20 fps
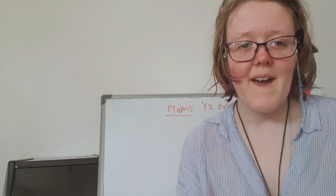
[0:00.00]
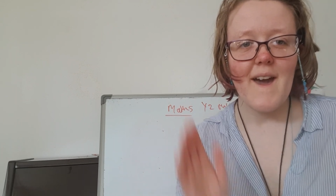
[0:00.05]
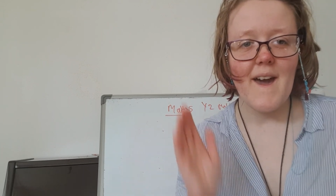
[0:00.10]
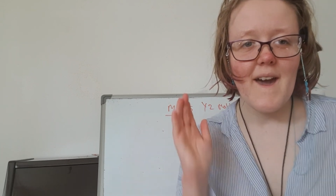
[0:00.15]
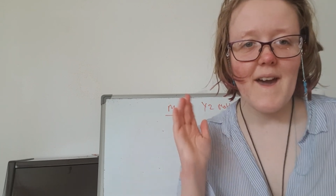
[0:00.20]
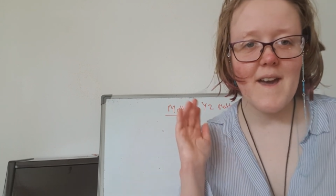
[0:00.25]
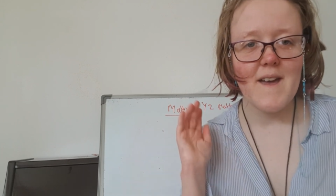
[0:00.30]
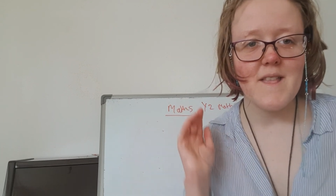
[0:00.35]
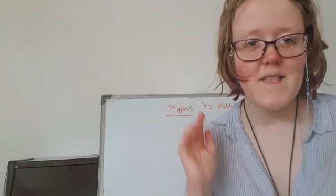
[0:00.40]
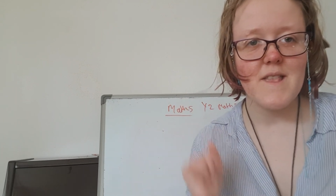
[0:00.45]

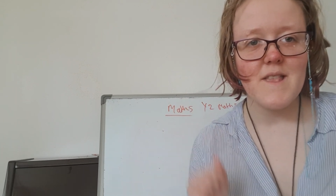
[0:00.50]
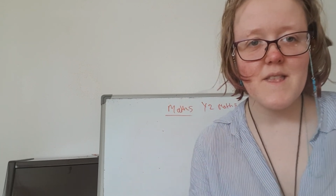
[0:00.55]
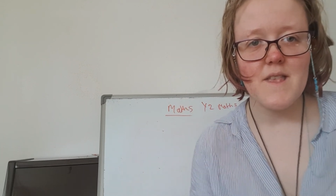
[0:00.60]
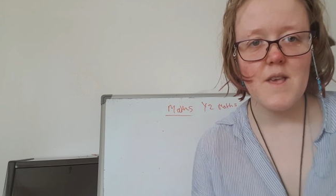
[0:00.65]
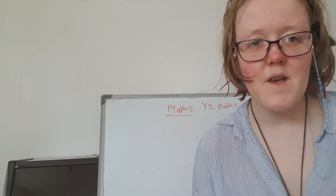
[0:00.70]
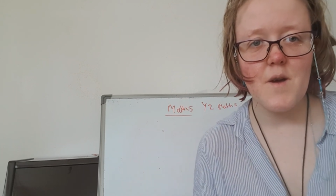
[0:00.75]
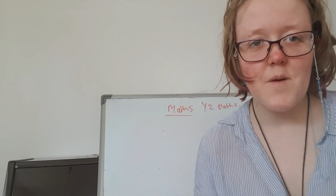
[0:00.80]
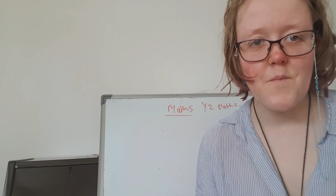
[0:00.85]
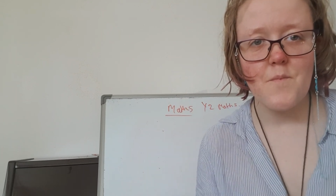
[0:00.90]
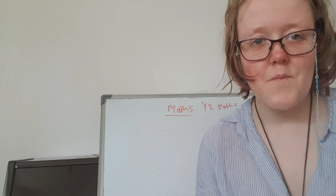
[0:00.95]
And
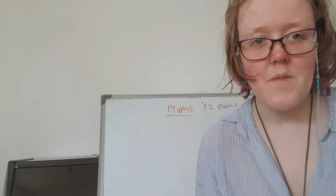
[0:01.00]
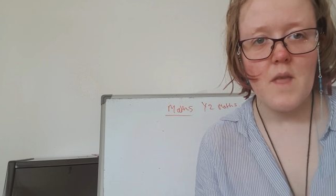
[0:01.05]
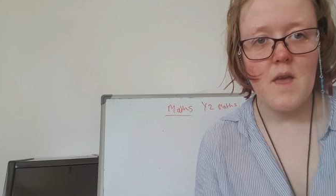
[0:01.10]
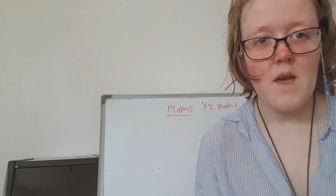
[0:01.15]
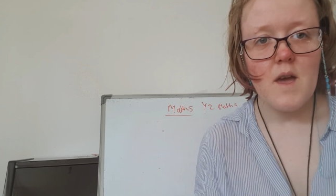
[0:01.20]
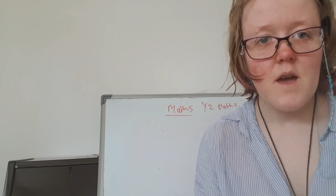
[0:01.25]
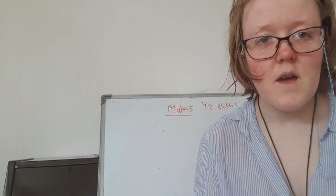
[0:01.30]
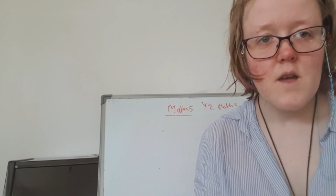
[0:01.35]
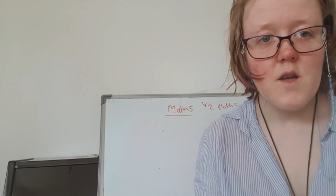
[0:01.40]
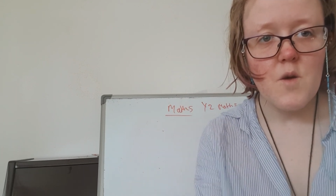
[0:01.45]

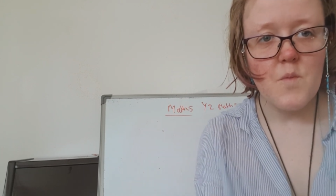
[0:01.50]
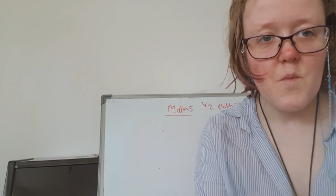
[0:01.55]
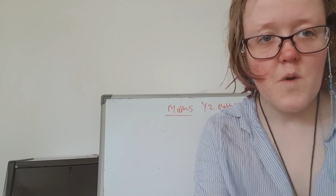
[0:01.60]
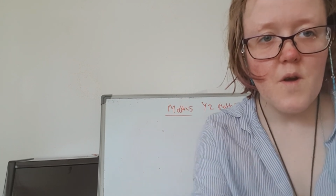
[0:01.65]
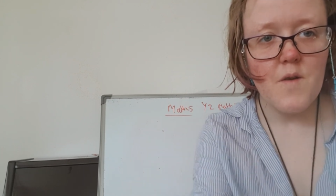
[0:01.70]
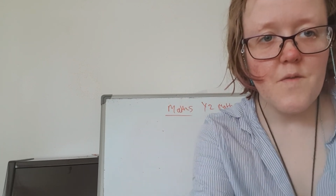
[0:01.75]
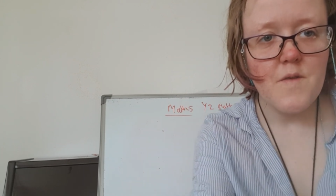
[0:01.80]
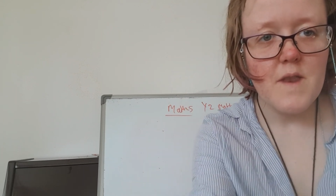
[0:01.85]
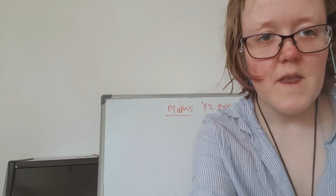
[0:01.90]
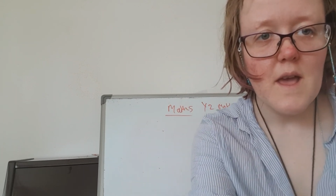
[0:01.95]

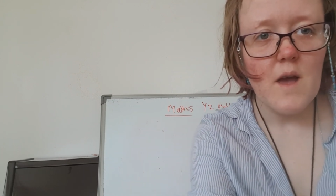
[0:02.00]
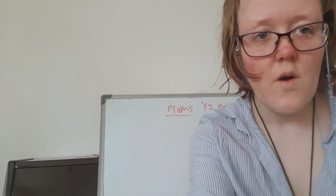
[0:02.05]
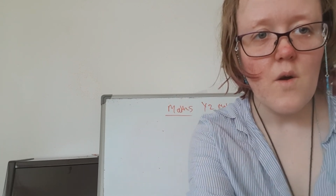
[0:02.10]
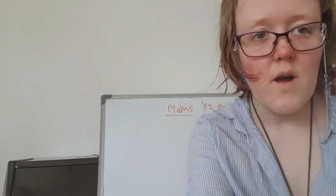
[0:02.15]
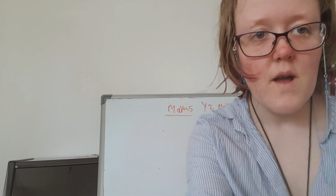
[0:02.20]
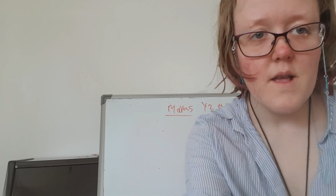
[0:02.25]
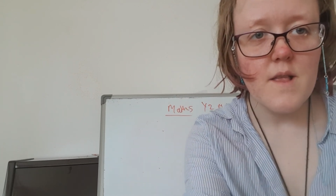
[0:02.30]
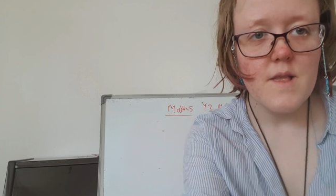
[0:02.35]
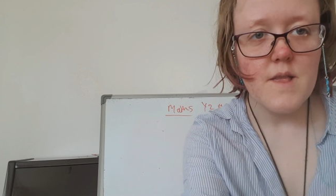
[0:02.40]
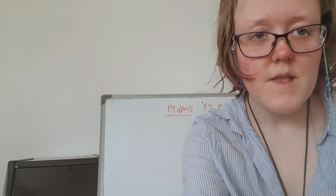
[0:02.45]
goodbye for now.
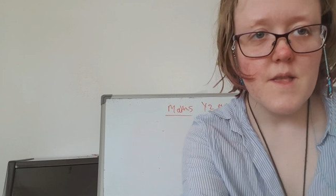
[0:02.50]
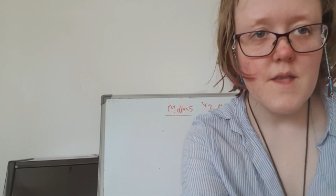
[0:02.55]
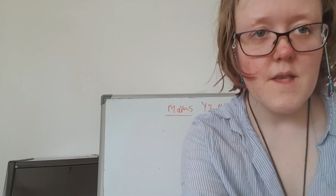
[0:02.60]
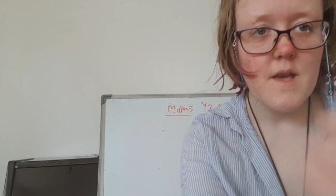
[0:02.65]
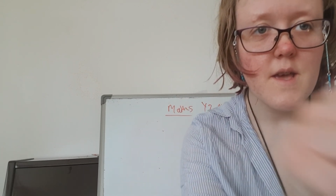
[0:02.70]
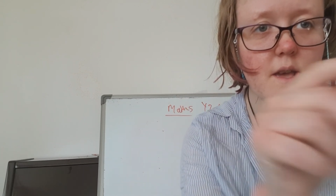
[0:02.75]
And